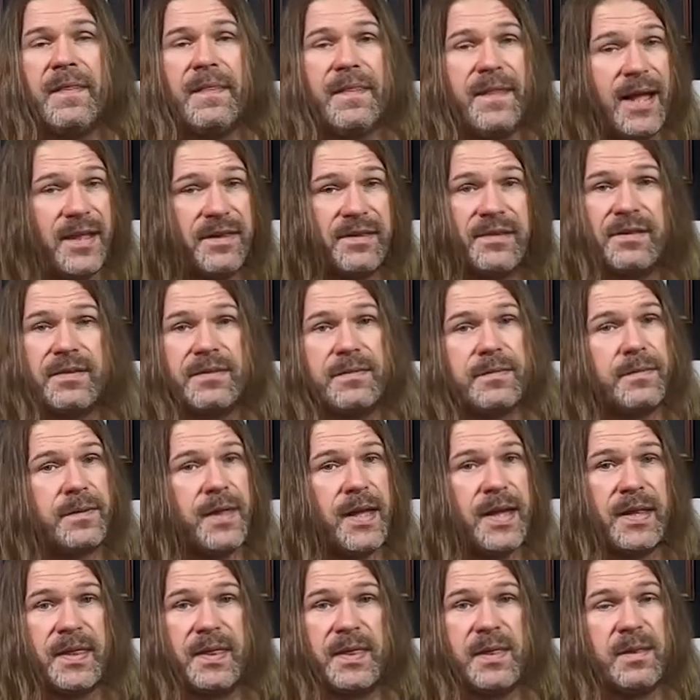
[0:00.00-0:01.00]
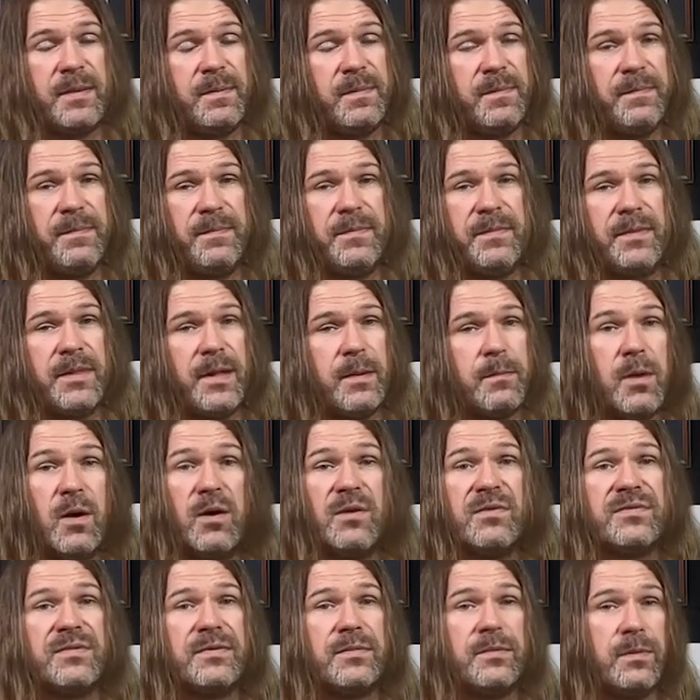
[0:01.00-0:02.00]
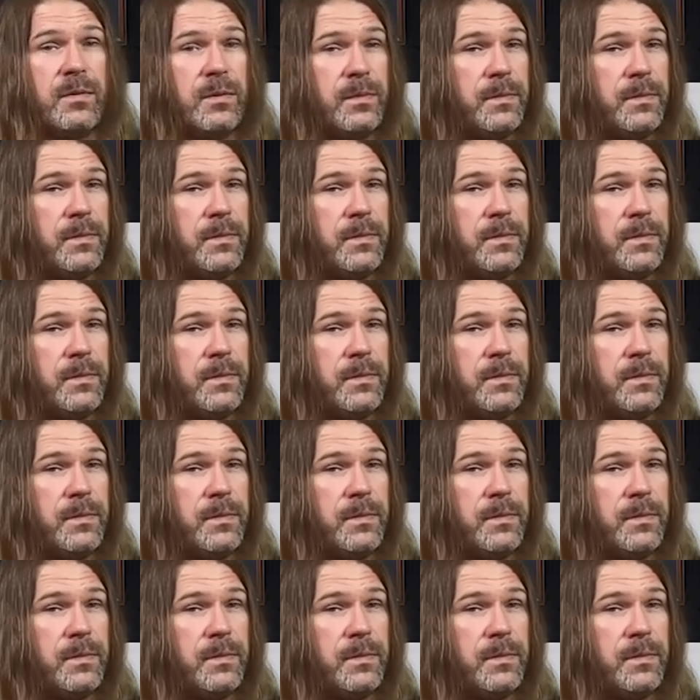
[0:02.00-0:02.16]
That's like the most,